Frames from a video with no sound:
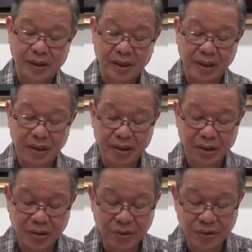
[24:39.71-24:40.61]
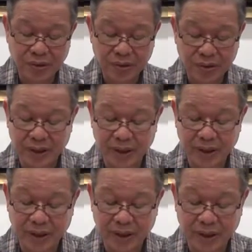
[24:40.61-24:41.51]
he knows
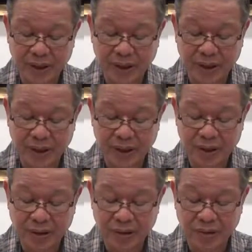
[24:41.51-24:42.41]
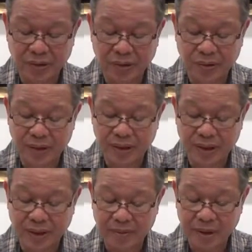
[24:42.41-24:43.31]
and he knows the
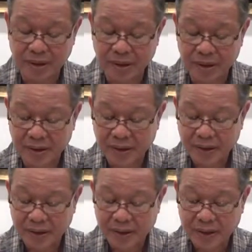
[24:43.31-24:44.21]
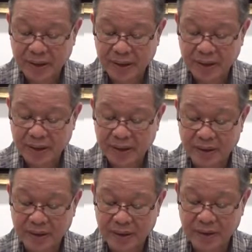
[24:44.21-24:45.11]
Dharma.
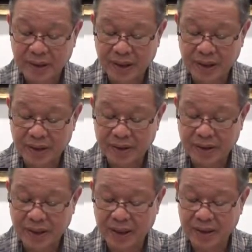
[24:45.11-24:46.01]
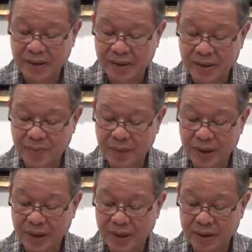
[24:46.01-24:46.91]
In other words, he understands the
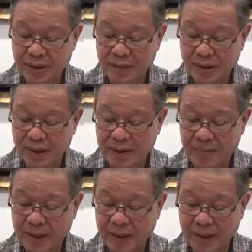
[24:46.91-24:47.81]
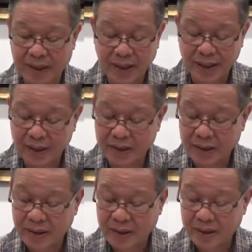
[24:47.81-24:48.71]
spirit of the Dharma
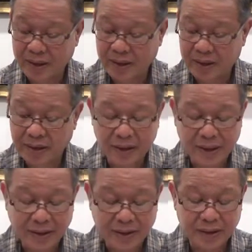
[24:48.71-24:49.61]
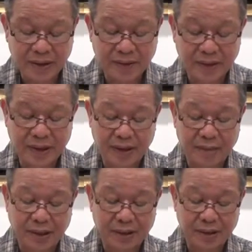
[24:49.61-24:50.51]
and the letter of the
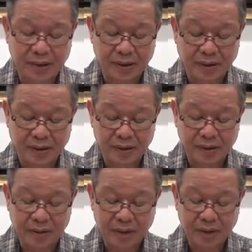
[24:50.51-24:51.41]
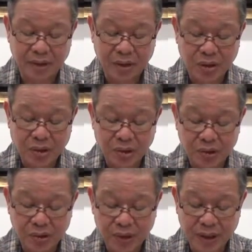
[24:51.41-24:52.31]
Dharma.
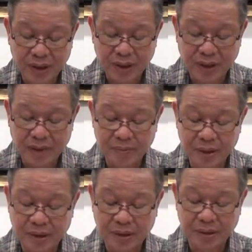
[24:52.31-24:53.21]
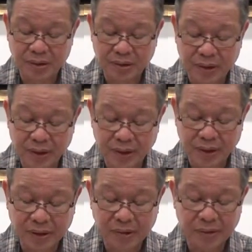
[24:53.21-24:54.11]
Knowing the Dharma and knowing
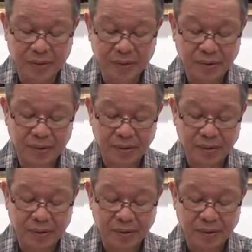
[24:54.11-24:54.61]
the goal,